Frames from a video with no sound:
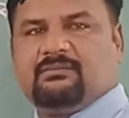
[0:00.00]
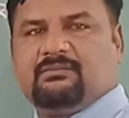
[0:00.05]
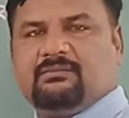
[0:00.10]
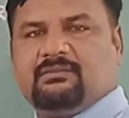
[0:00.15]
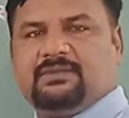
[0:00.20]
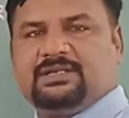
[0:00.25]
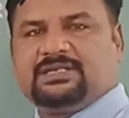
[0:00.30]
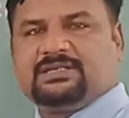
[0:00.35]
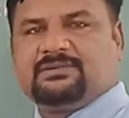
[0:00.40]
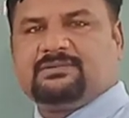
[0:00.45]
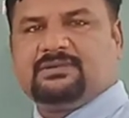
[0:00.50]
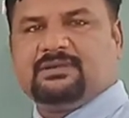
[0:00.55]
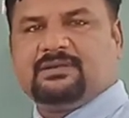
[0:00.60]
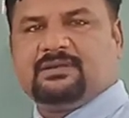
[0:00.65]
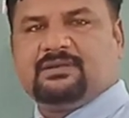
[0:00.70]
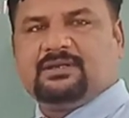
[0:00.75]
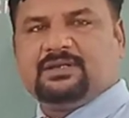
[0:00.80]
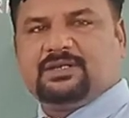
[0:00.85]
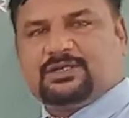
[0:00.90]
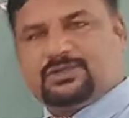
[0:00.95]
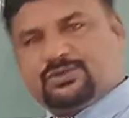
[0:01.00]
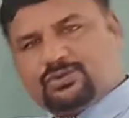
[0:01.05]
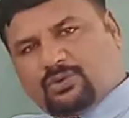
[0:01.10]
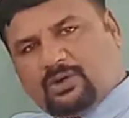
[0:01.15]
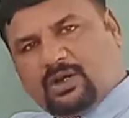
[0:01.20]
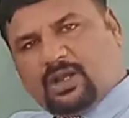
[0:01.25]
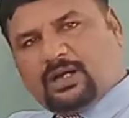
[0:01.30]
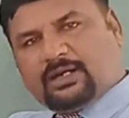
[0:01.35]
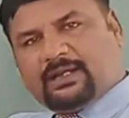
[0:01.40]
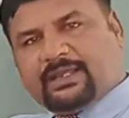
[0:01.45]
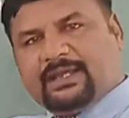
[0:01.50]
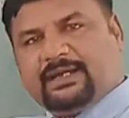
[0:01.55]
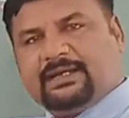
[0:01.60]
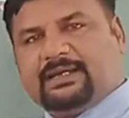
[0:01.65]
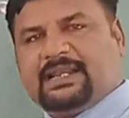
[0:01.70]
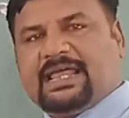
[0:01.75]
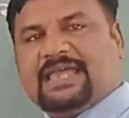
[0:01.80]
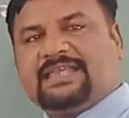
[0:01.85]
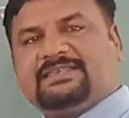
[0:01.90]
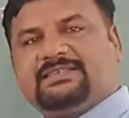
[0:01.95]
It should not get
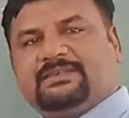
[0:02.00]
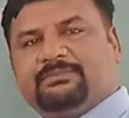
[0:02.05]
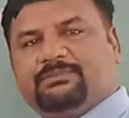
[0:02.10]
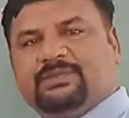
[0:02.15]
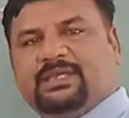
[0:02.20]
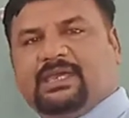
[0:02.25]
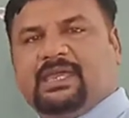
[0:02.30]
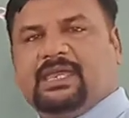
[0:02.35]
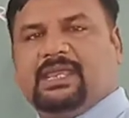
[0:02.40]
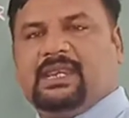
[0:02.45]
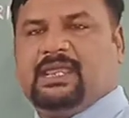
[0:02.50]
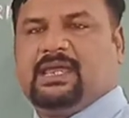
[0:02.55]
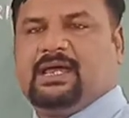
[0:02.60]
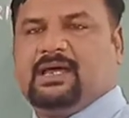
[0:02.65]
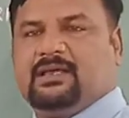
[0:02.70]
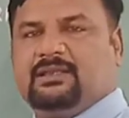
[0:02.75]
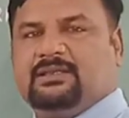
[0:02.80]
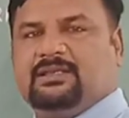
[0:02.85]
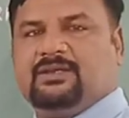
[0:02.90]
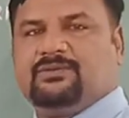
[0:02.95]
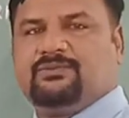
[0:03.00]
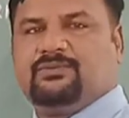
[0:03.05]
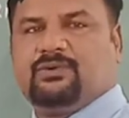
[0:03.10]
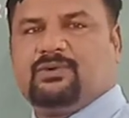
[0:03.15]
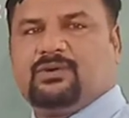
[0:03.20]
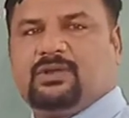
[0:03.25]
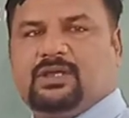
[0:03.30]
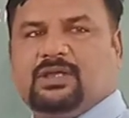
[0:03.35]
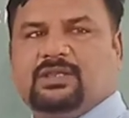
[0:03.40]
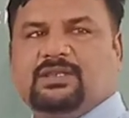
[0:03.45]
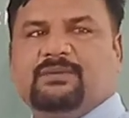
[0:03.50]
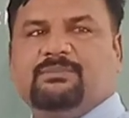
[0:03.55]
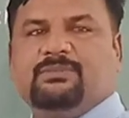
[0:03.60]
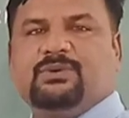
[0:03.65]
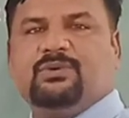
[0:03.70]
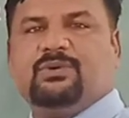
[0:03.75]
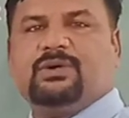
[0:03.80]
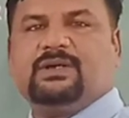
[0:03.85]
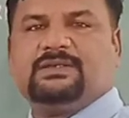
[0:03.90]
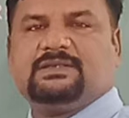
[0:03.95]
dries up the area. Therefore, the
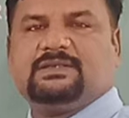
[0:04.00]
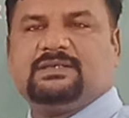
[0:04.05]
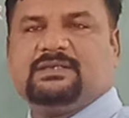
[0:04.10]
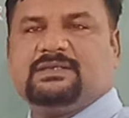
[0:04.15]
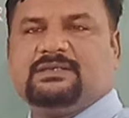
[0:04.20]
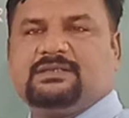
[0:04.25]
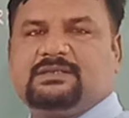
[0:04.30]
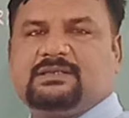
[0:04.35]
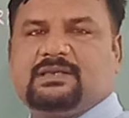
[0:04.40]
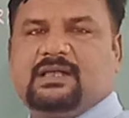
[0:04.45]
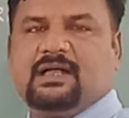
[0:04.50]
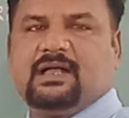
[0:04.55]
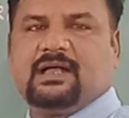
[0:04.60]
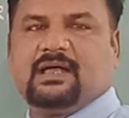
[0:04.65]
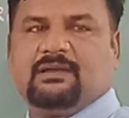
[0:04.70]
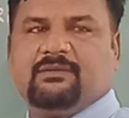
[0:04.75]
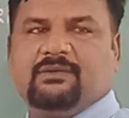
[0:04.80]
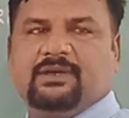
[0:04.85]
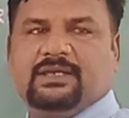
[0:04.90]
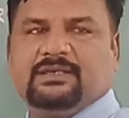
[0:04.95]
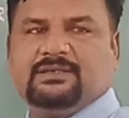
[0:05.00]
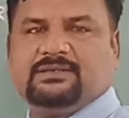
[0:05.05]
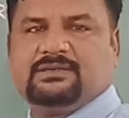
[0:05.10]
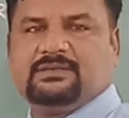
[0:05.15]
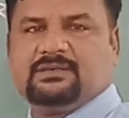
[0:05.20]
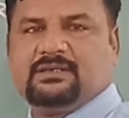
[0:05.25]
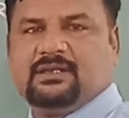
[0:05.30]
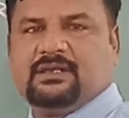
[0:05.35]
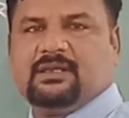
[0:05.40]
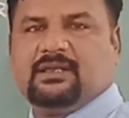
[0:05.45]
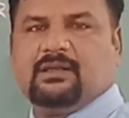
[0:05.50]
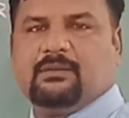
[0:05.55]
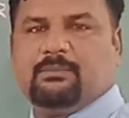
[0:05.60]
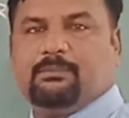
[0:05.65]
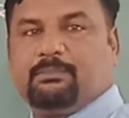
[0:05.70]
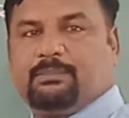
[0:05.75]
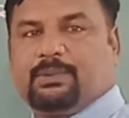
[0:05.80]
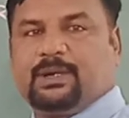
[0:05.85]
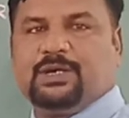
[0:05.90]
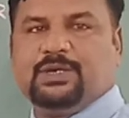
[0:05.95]
mucus is always
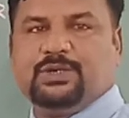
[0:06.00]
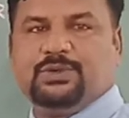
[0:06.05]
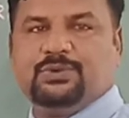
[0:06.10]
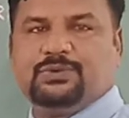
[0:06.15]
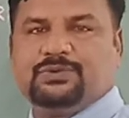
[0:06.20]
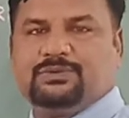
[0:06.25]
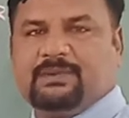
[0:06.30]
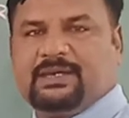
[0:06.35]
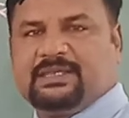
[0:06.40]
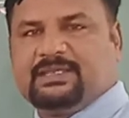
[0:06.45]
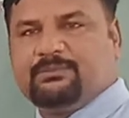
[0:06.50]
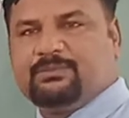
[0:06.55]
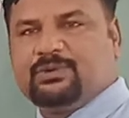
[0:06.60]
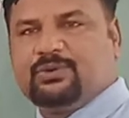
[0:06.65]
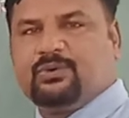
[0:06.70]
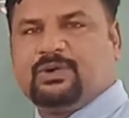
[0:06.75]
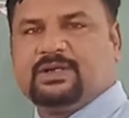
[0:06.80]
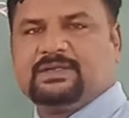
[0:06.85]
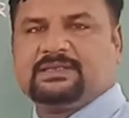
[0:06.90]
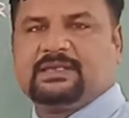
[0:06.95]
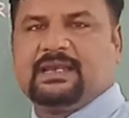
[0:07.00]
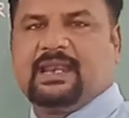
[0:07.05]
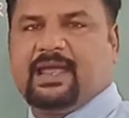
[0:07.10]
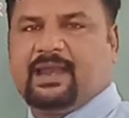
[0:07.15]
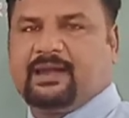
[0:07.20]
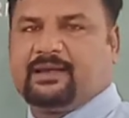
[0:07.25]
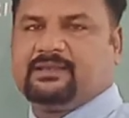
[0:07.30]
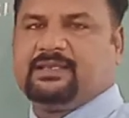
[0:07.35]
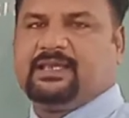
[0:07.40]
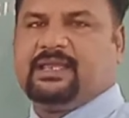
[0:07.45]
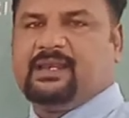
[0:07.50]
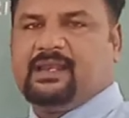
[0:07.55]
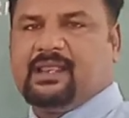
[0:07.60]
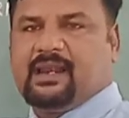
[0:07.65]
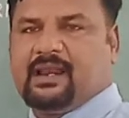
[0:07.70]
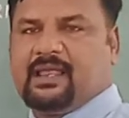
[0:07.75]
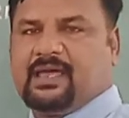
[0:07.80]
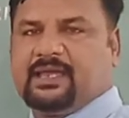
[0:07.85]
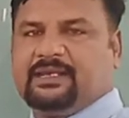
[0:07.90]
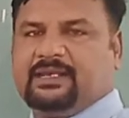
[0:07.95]
produced by the mucus gland. The inner
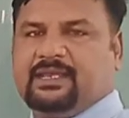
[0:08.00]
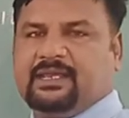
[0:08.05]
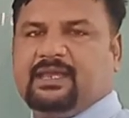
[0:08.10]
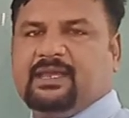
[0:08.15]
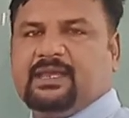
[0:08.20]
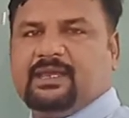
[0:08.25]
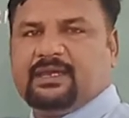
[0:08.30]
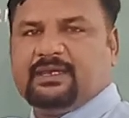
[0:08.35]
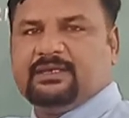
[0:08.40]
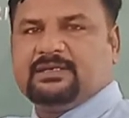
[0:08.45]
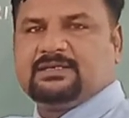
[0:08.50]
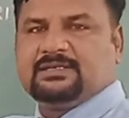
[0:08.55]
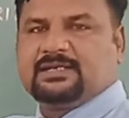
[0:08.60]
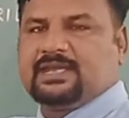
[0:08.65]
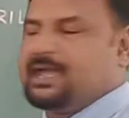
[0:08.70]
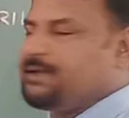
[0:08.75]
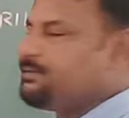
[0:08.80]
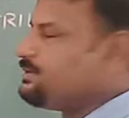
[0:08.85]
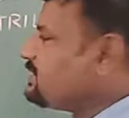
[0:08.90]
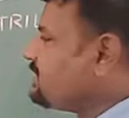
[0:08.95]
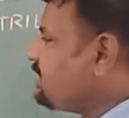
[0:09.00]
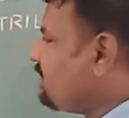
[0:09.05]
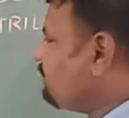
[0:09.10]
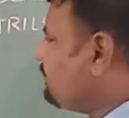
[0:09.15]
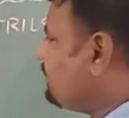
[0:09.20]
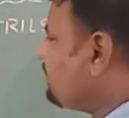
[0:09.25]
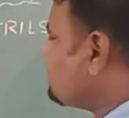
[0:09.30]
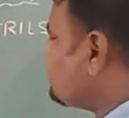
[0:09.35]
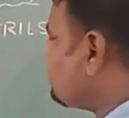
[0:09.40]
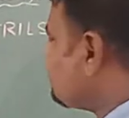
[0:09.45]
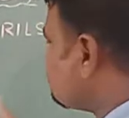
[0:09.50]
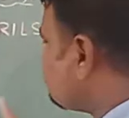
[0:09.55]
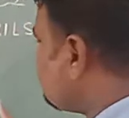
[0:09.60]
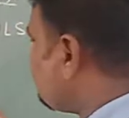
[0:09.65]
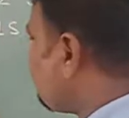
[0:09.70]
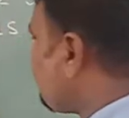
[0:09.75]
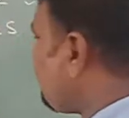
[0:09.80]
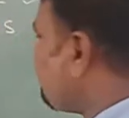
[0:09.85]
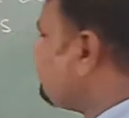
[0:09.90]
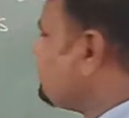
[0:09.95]
cavity of this nasal
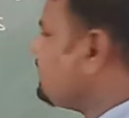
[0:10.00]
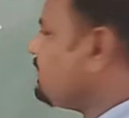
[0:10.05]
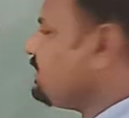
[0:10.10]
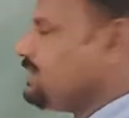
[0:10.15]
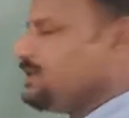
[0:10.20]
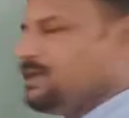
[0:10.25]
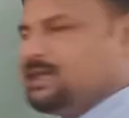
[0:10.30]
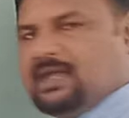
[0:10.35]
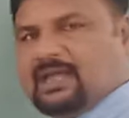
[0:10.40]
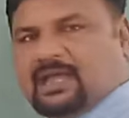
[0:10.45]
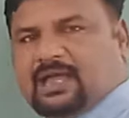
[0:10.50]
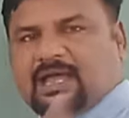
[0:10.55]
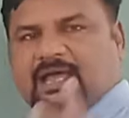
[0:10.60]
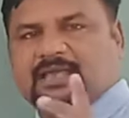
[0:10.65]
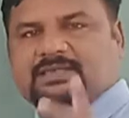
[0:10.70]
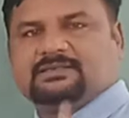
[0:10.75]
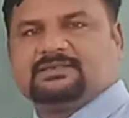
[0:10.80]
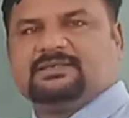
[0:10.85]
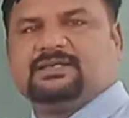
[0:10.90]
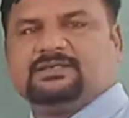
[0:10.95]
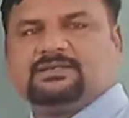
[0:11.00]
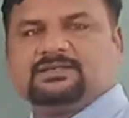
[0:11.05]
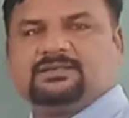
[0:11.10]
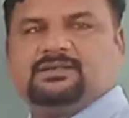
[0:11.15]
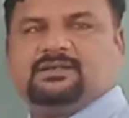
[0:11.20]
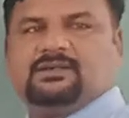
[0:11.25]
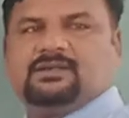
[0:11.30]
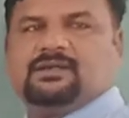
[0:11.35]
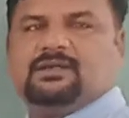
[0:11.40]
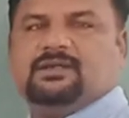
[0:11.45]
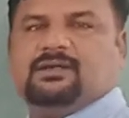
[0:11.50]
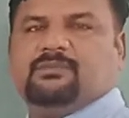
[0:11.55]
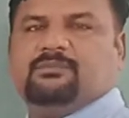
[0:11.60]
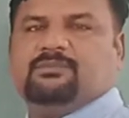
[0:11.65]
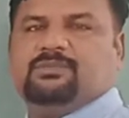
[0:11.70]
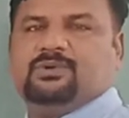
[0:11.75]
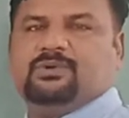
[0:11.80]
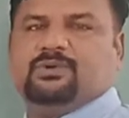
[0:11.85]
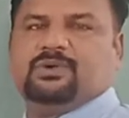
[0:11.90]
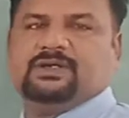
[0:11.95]
cavity has that
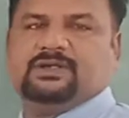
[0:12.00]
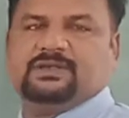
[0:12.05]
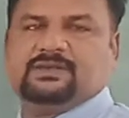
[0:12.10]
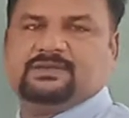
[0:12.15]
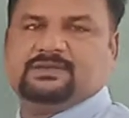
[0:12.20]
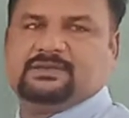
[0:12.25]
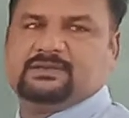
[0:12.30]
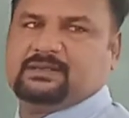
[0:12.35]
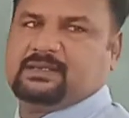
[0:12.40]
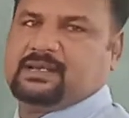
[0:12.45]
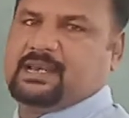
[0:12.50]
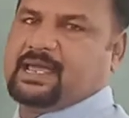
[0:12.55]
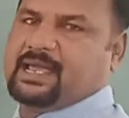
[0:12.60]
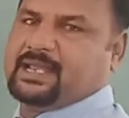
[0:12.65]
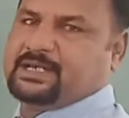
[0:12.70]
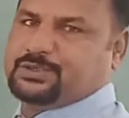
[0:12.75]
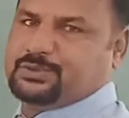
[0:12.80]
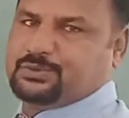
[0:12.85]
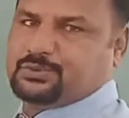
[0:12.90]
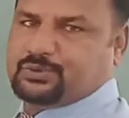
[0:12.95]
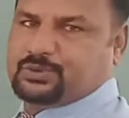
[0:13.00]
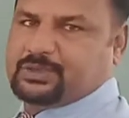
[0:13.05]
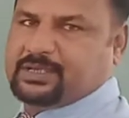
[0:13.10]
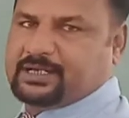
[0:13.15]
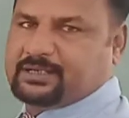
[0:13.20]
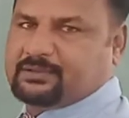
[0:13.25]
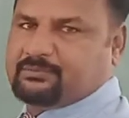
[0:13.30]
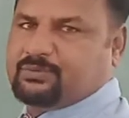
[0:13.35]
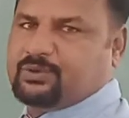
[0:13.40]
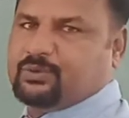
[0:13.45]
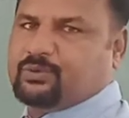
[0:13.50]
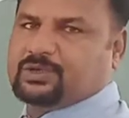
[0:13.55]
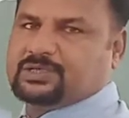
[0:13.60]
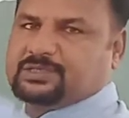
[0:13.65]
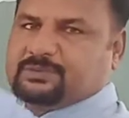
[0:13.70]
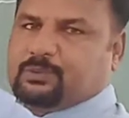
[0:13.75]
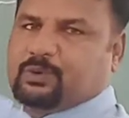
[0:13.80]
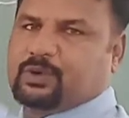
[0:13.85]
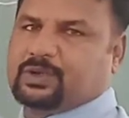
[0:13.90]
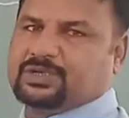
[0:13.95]
mucus gland. Due to that, mucus
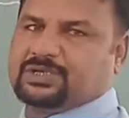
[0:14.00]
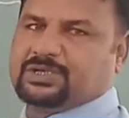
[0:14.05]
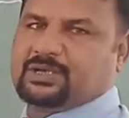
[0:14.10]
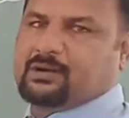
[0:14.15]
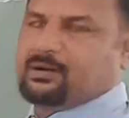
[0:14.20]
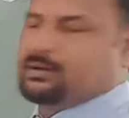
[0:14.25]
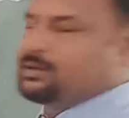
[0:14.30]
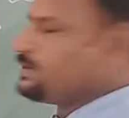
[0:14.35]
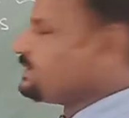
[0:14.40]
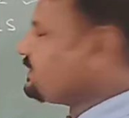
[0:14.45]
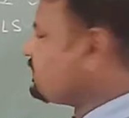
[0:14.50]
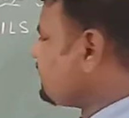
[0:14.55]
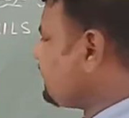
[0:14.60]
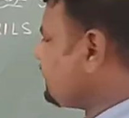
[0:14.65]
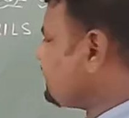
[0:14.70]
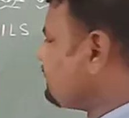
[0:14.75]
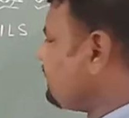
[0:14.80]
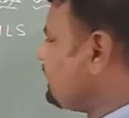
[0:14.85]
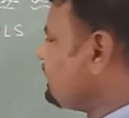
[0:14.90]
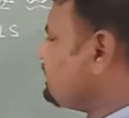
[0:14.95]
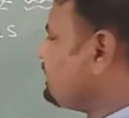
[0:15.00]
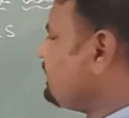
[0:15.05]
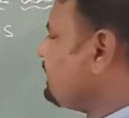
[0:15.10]
production takes place.